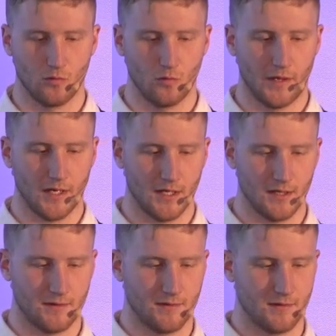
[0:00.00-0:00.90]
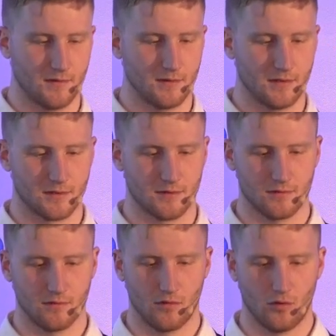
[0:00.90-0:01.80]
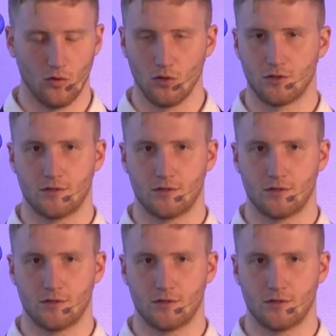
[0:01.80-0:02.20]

we had this old